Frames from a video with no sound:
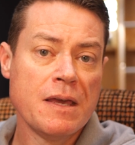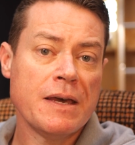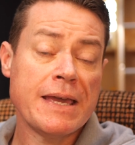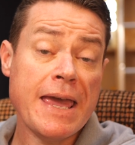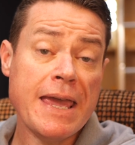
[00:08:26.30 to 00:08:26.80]

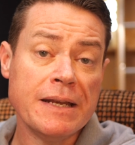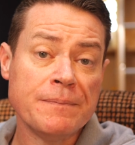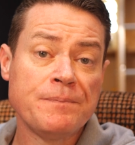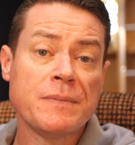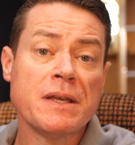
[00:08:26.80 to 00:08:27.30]

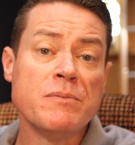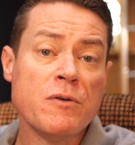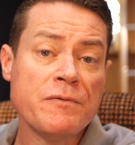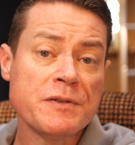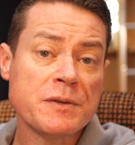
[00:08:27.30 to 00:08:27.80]
Again,
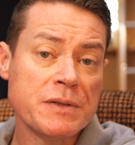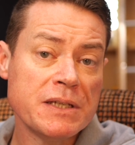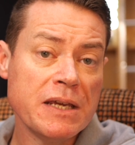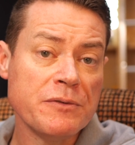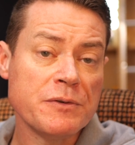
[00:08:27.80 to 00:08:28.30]
amorphous
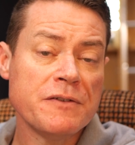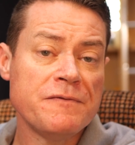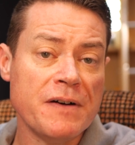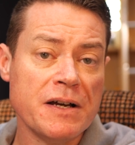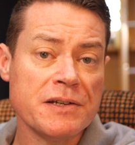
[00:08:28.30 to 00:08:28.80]
materials are
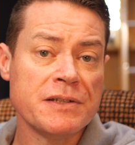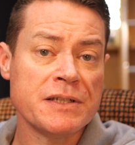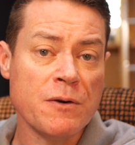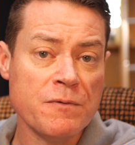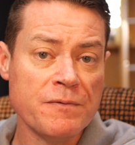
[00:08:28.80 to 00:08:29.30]
fast
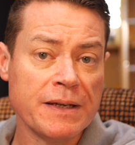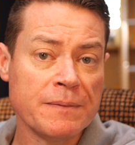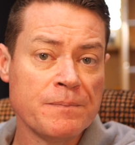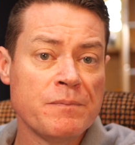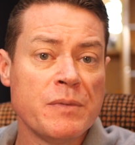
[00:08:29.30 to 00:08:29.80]

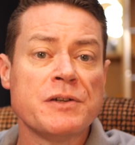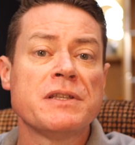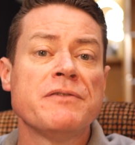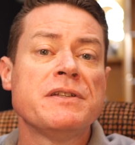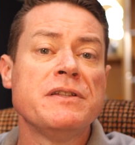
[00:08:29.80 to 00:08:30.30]
dissolving because
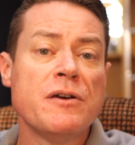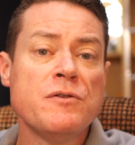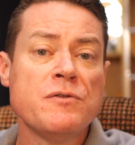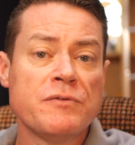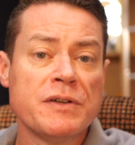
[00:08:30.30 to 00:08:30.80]
there is
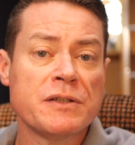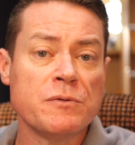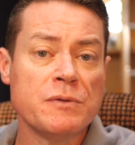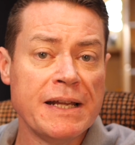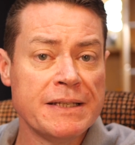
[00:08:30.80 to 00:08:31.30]
no
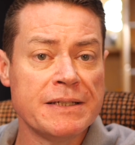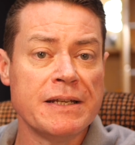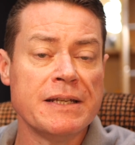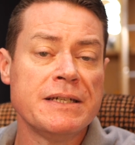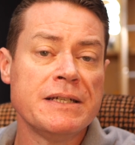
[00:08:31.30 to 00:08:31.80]
crystal lattice
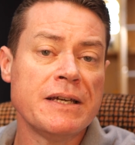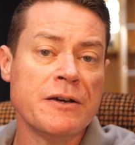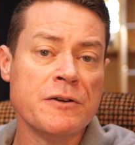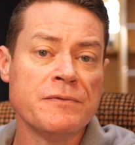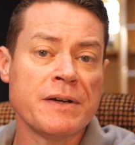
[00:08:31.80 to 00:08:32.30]
energy
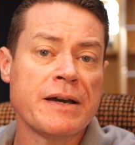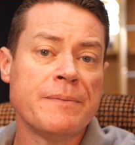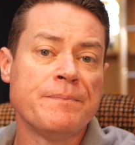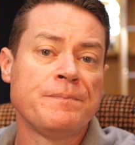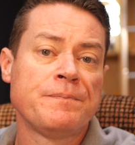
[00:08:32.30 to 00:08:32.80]
to
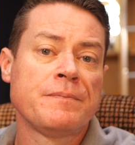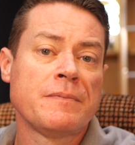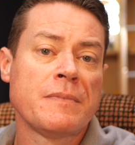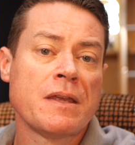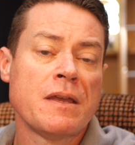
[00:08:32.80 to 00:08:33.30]
overcome.
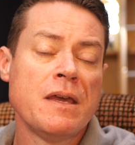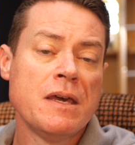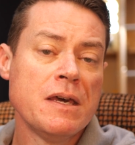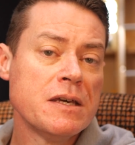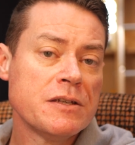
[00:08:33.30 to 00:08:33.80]

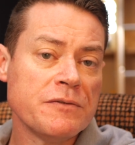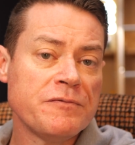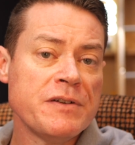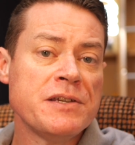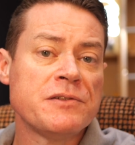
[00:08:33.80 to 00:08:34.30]
So
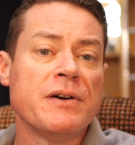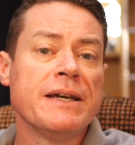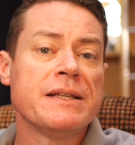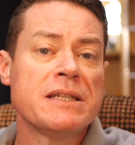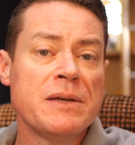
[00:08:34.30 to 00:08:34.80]
freeze
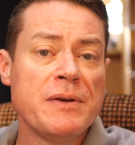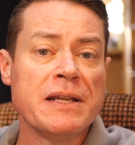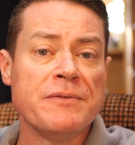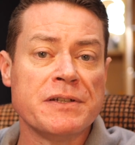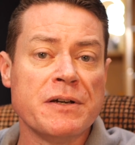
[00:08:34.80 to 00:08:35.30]
drying
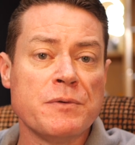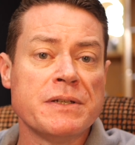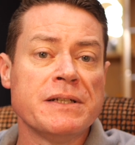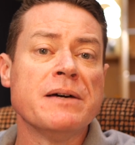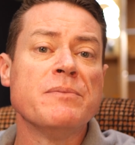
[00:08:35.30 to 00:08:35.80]
typically results
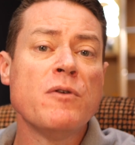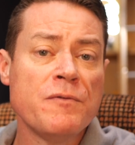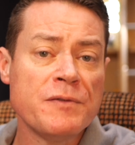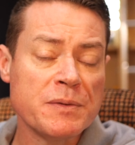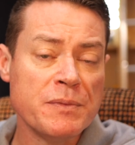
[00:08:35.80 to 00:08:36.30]
in an
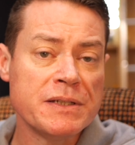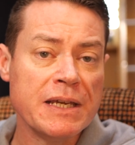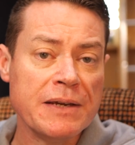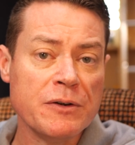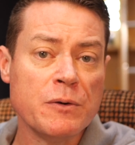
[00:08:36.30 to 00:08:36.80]
amorphous
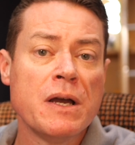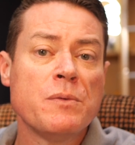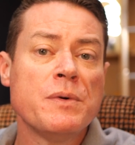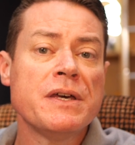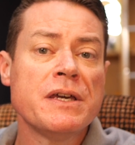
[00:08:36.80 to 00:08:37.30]
material
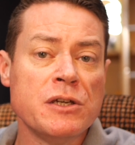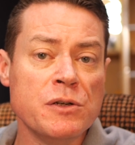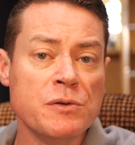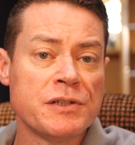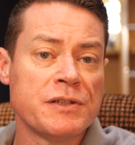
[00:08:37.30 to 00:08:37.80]
with a
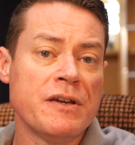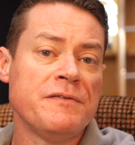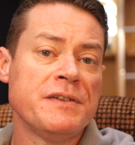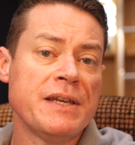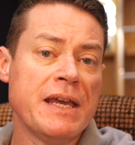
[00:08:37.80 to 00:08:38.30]
huge
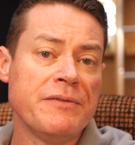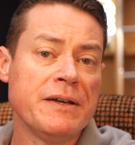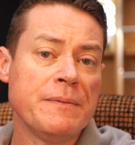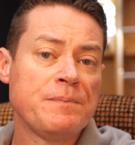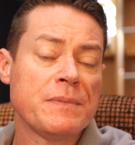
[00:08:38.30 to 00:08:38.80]
surface
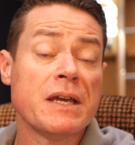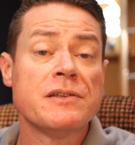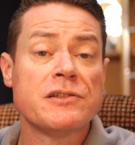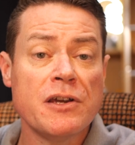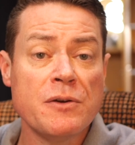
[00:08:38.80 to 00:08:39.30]
area,
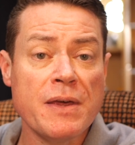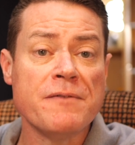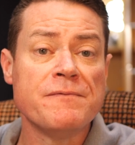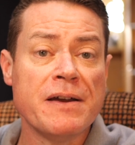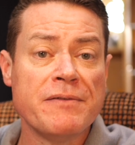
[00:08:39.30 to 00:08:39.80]
and so they are
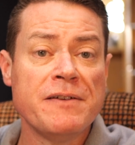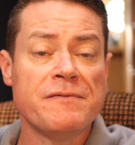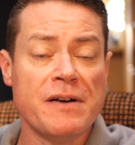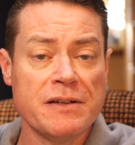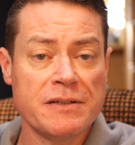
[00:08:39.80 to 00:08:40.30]
very
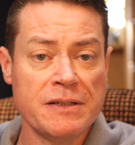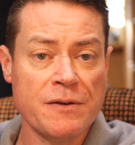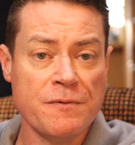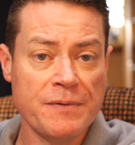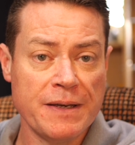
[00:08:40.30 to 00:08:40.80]
fast
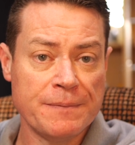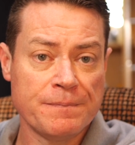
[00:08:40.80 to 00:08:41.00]
dissolving.